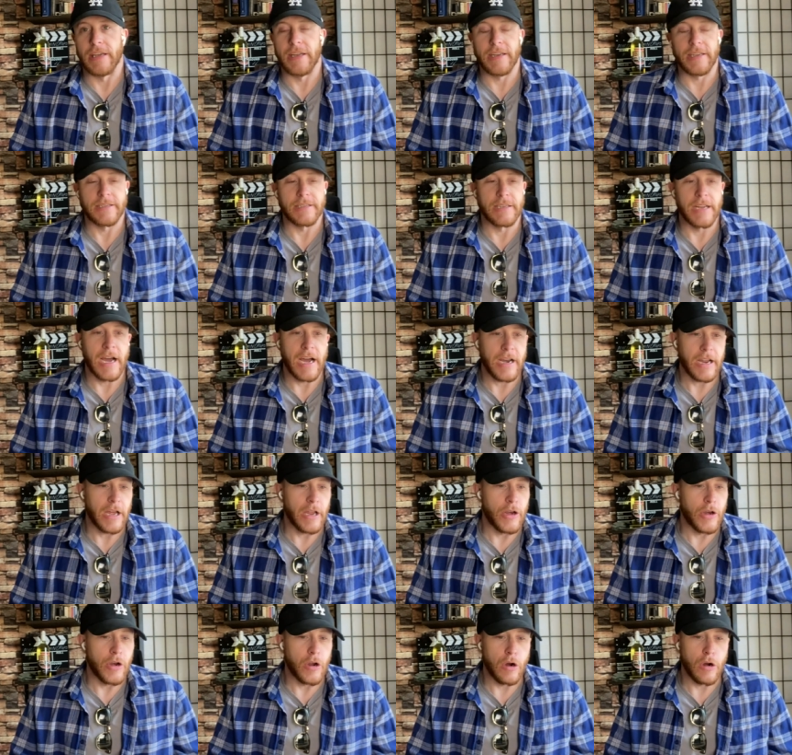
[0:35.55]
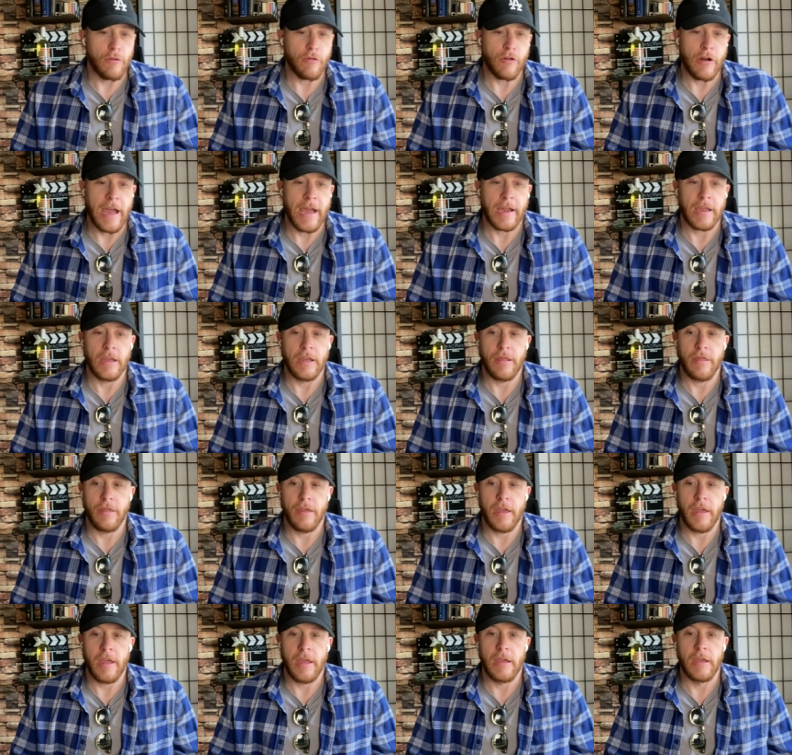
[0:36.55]
It is not a nerve wracking
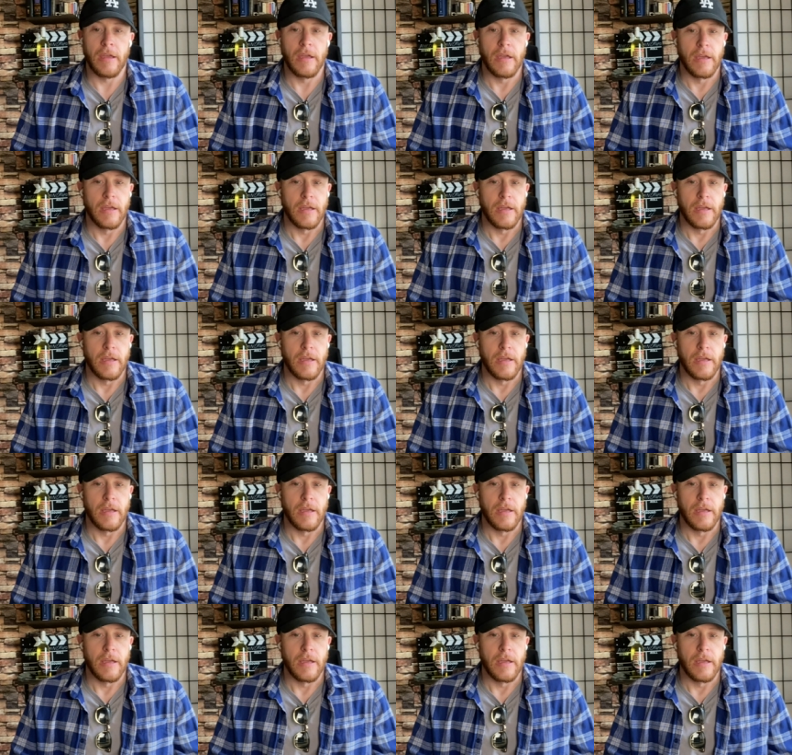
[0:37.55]
thing.